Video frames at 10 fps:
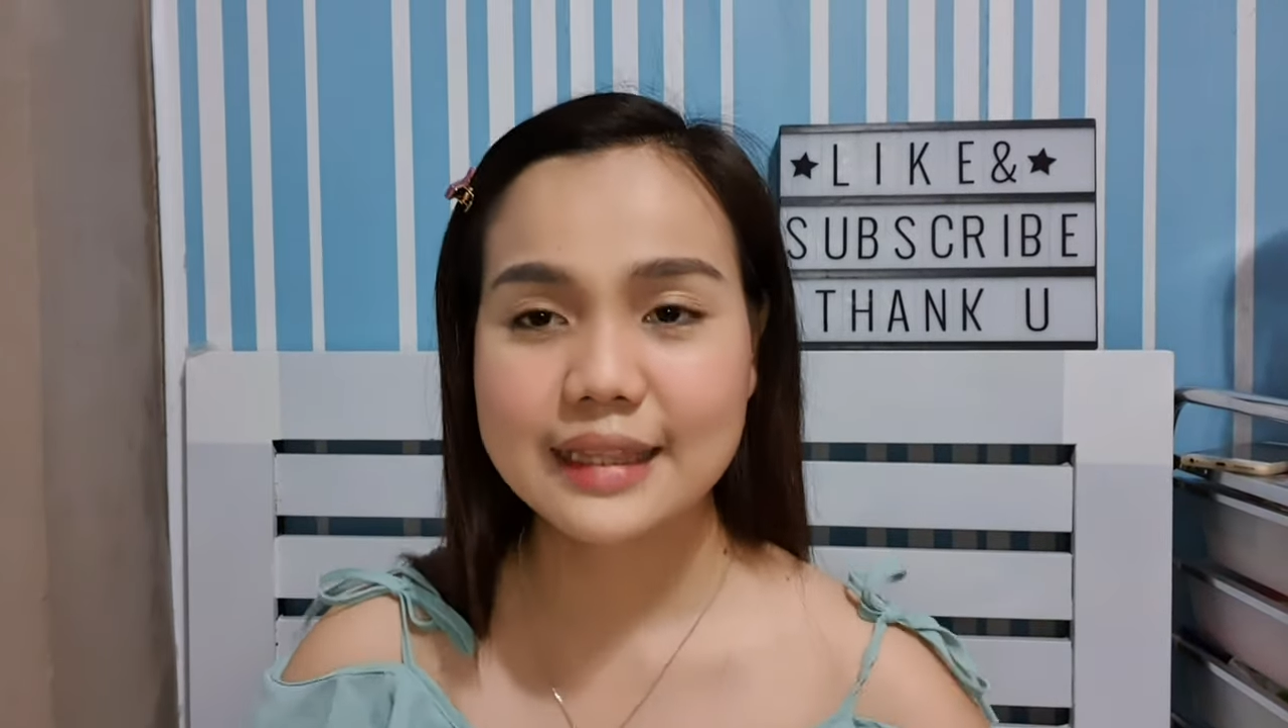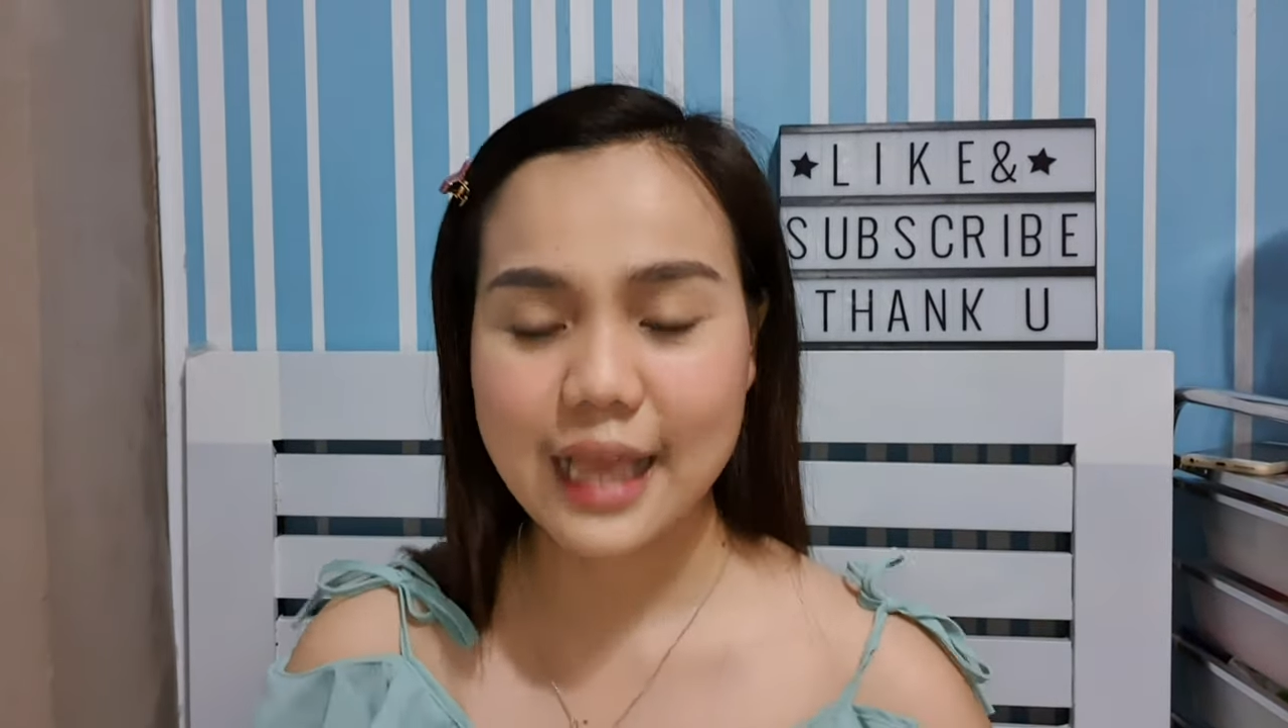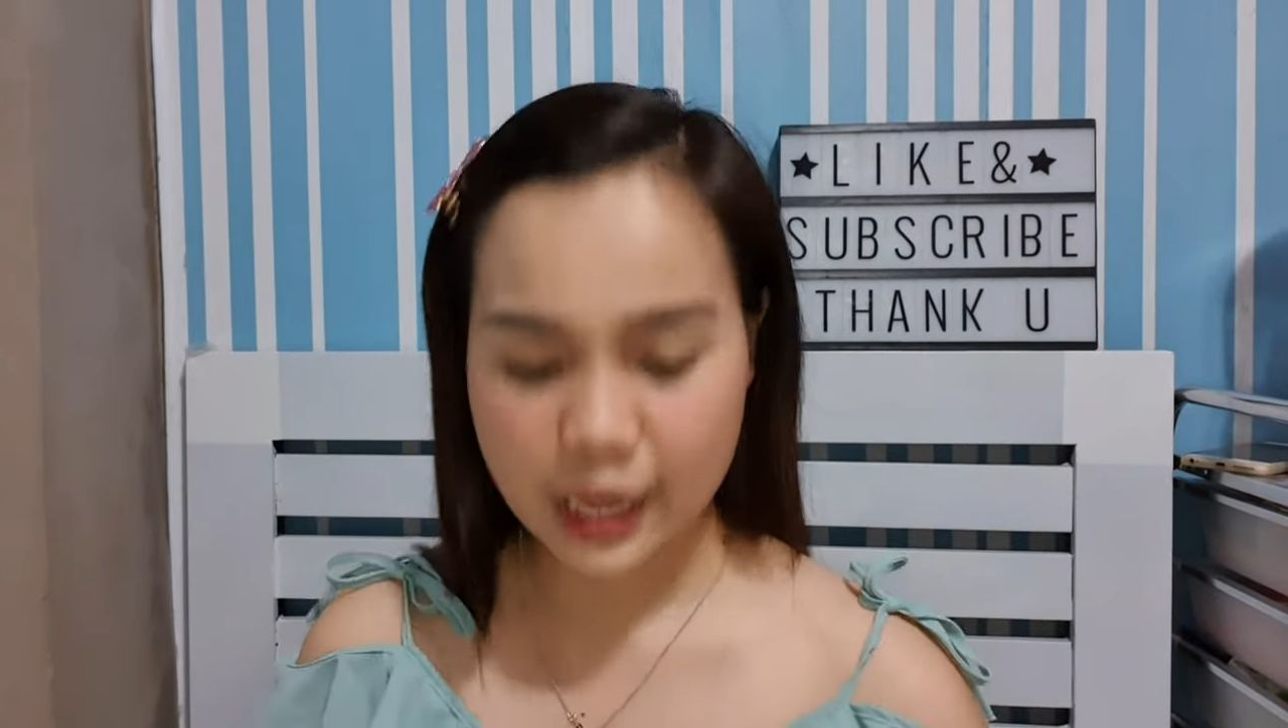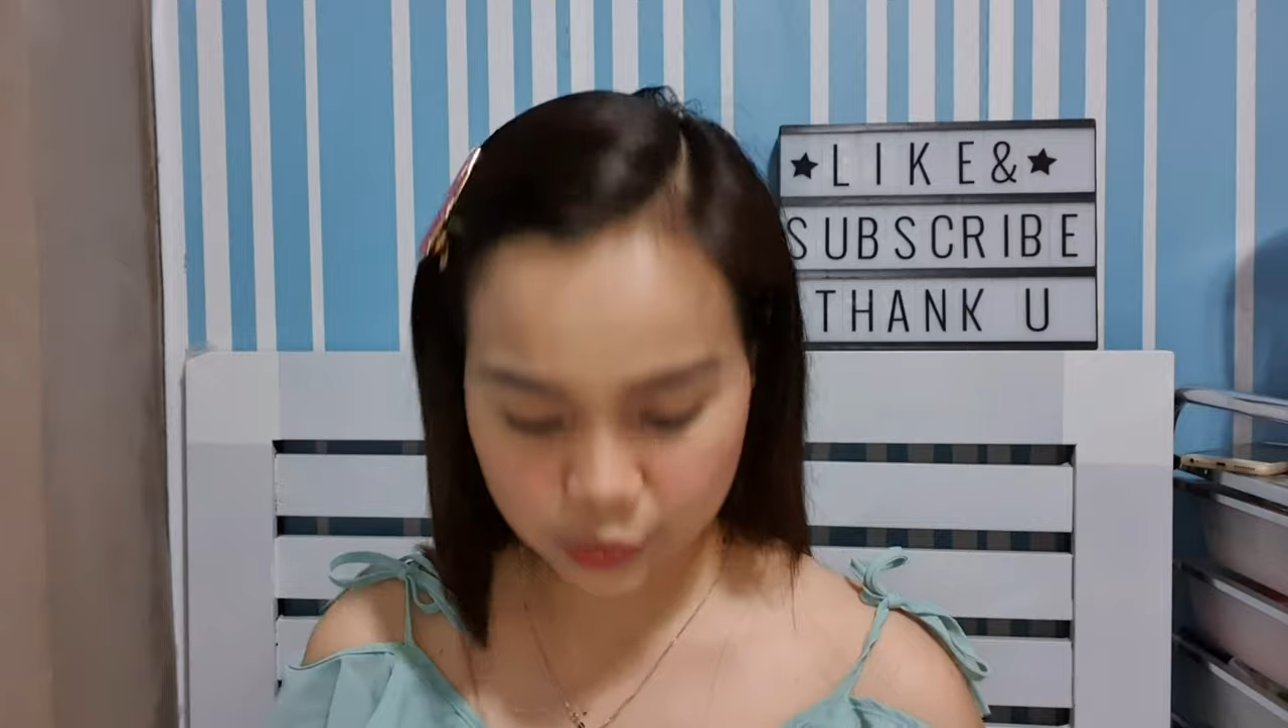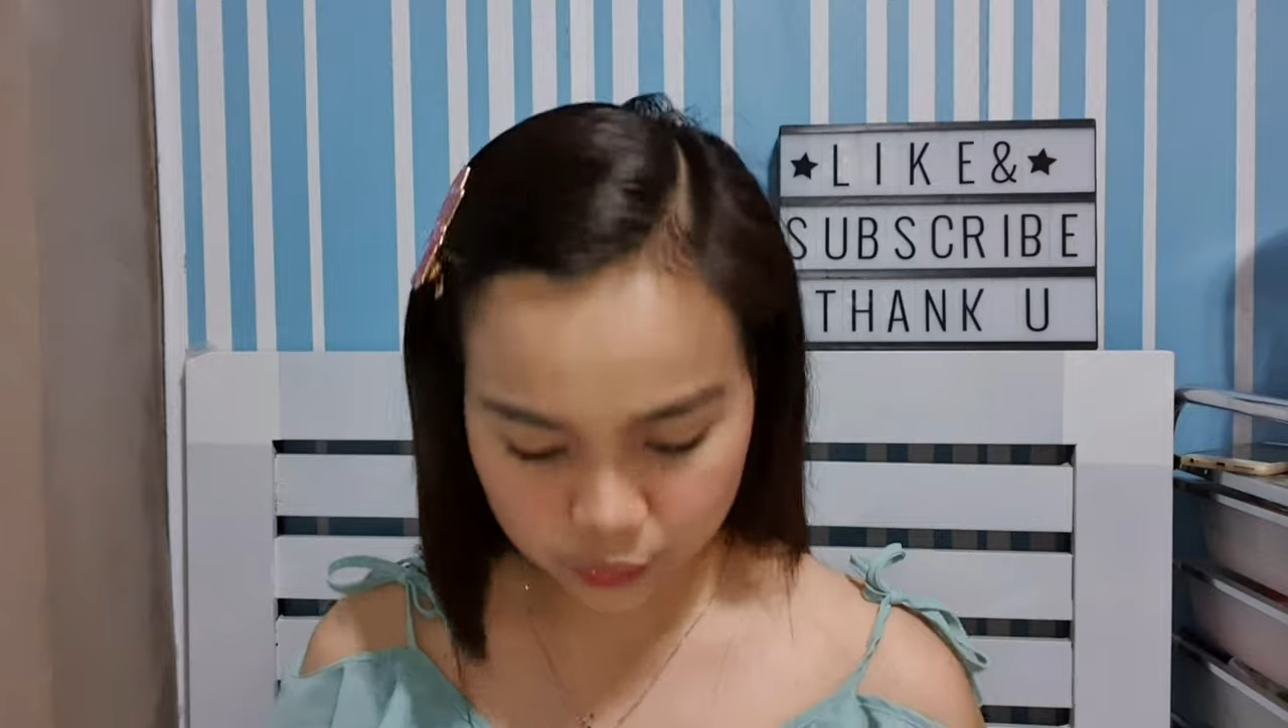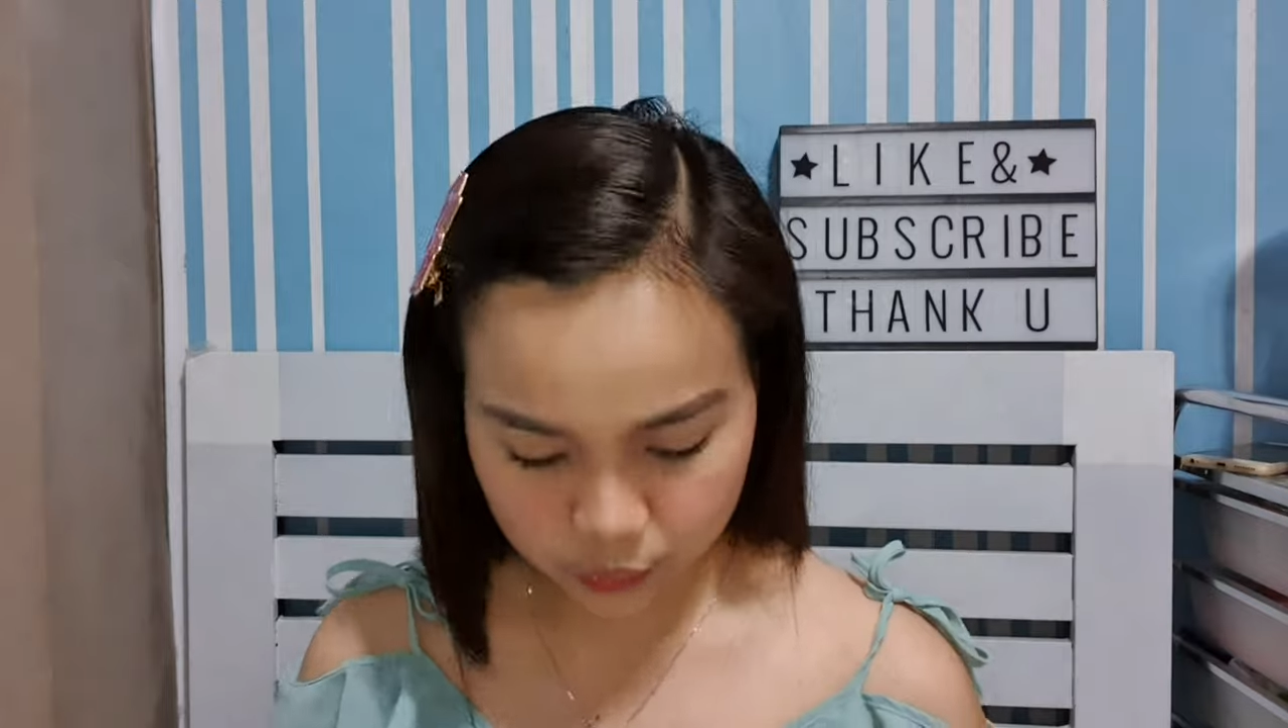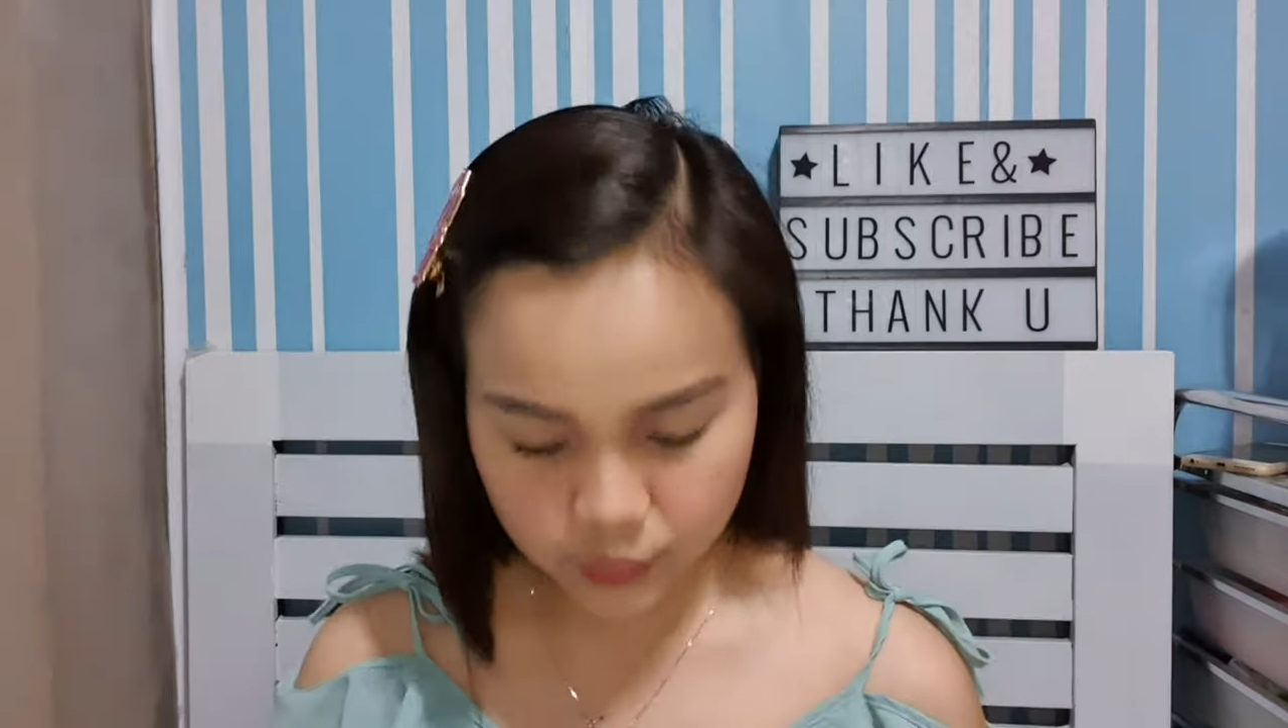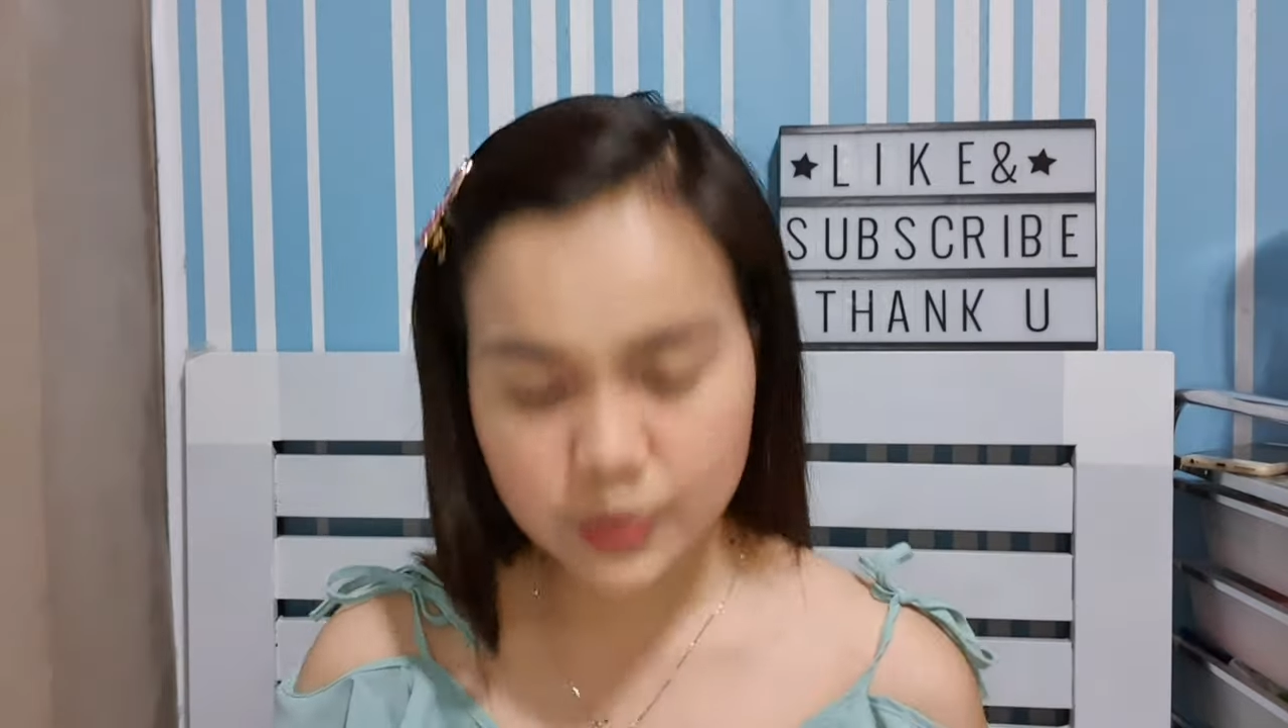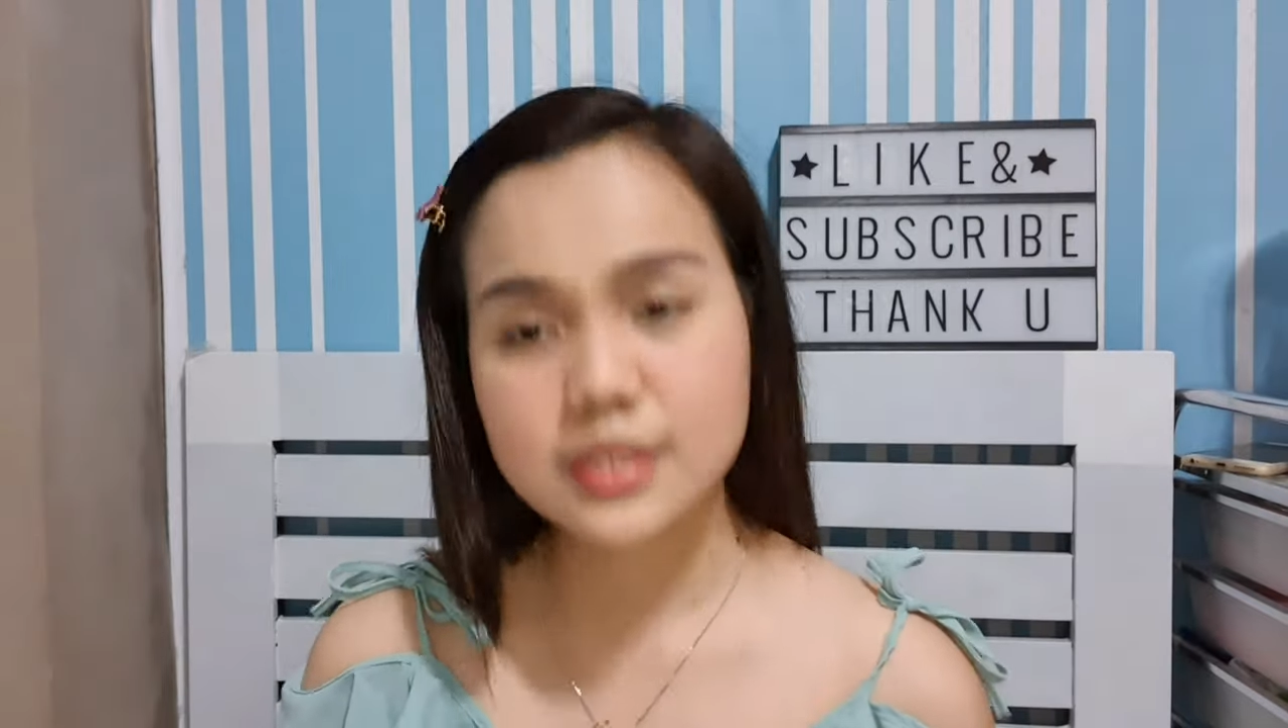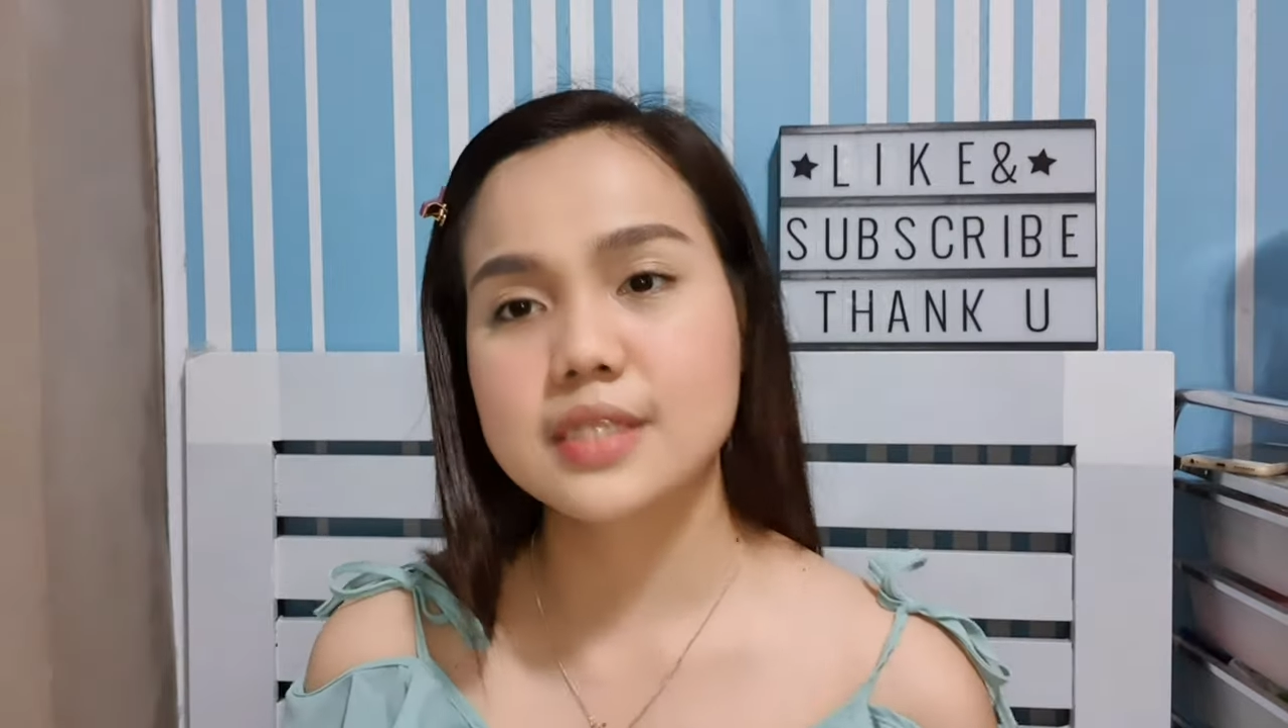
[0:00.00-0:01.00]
tayo dun